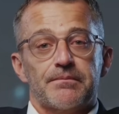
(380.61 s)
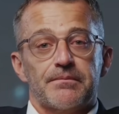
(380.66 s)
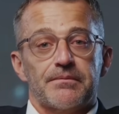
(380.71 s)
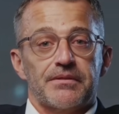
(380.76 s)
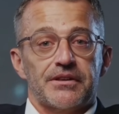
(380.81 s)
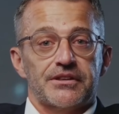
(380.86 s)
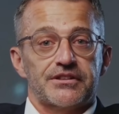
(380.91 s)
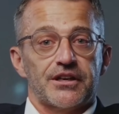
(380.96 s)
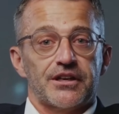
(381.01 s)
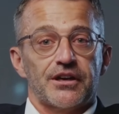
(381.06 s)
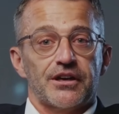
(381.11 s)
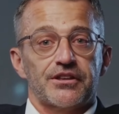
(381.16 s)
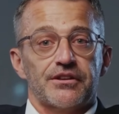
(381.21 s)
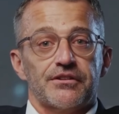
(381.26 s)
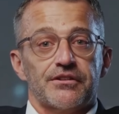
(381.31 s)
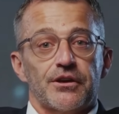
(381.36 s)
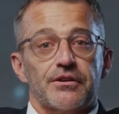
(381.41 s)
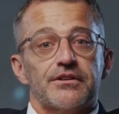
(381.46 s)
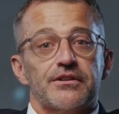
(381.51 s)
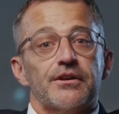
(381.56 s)

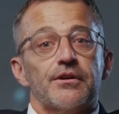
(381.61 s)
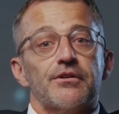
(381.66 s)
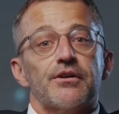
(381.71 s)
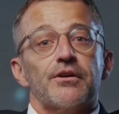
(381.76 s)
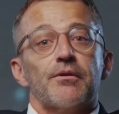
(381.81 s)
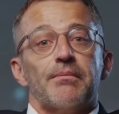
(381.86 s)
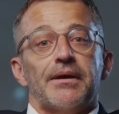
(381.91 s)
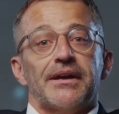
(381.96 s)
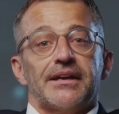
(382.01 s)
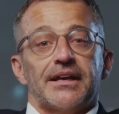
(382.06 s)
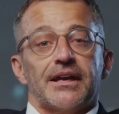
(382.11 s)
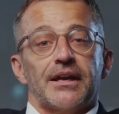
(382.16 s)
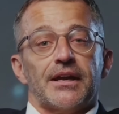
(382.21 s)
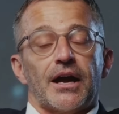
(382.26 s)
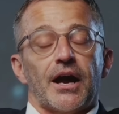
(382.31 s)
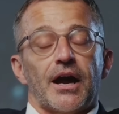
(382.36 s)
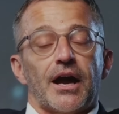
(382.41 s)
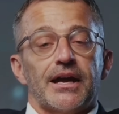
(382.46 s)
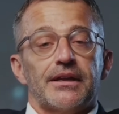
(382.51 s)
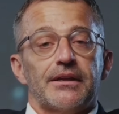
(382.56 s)
Discussions on social media
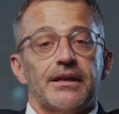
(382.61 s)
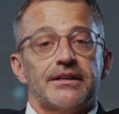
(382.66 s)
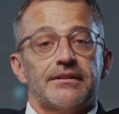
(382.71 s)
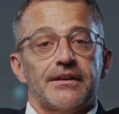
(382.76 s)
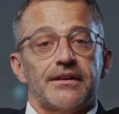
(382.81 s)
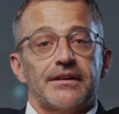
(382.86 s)
highlight